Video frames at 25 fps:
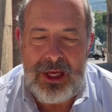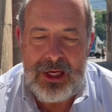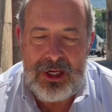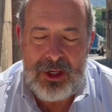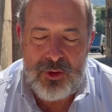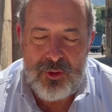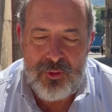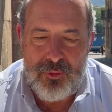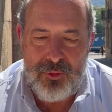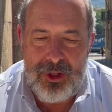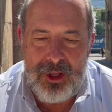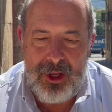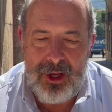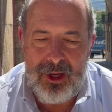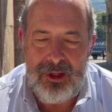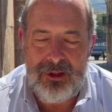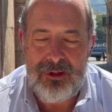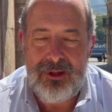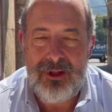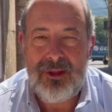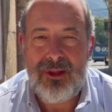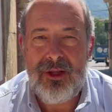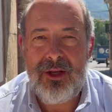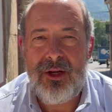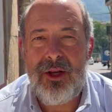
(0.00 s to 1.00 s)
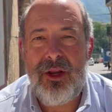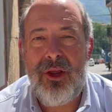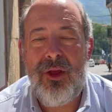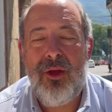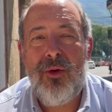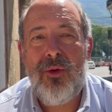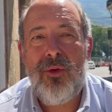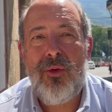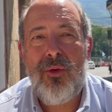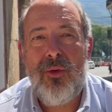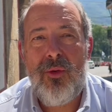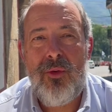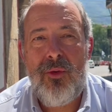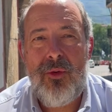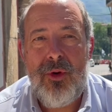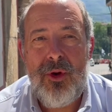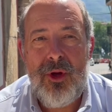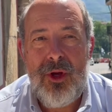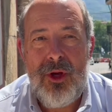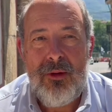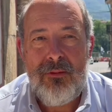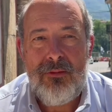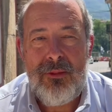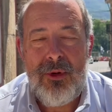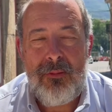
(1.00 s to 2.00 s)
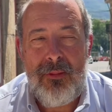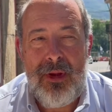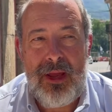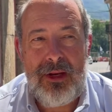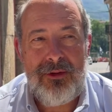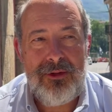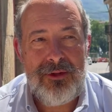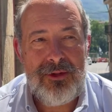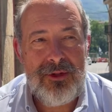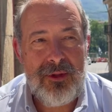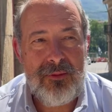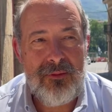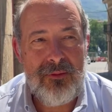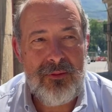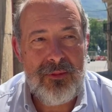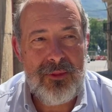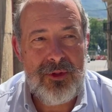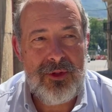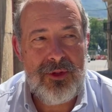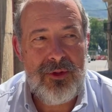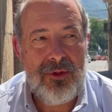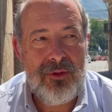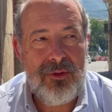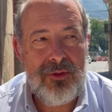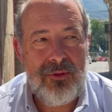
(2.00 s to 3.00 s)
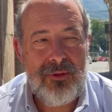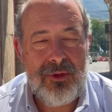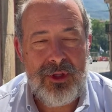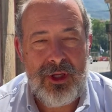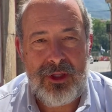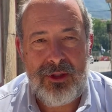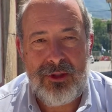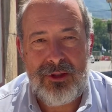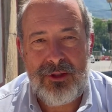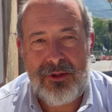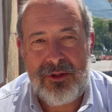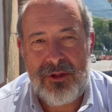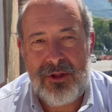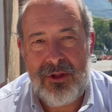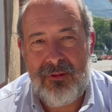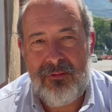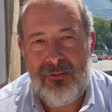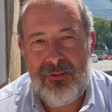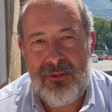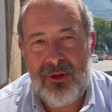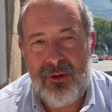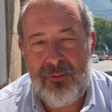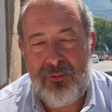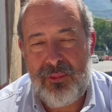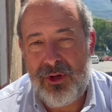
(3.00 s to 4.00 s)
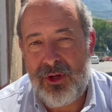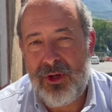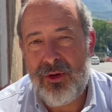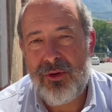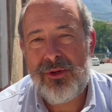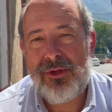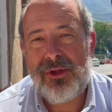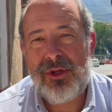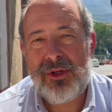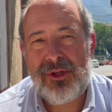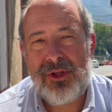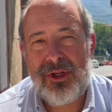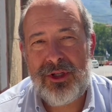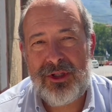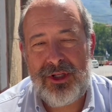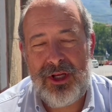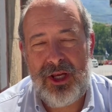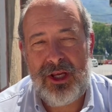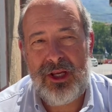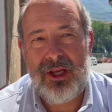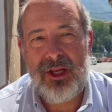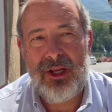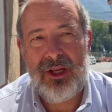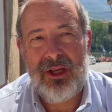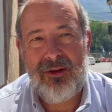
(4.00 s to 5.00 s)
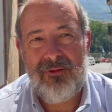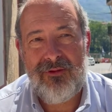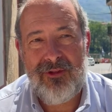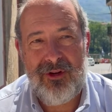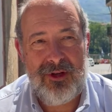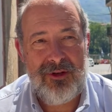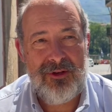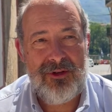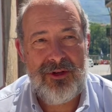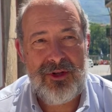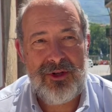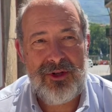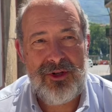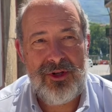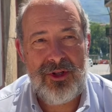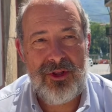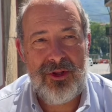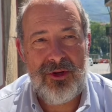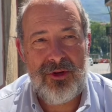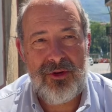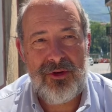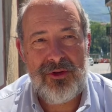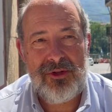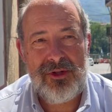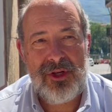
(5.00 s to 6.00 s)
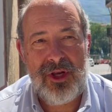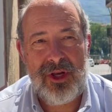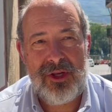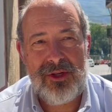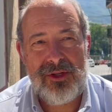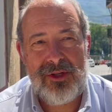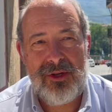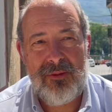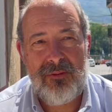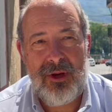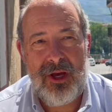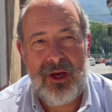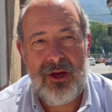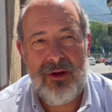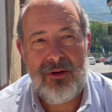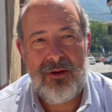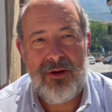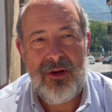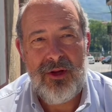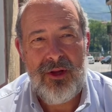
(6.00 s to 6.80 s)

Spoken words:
created a new momentum to that the producers are taking advantage, in the good sense, to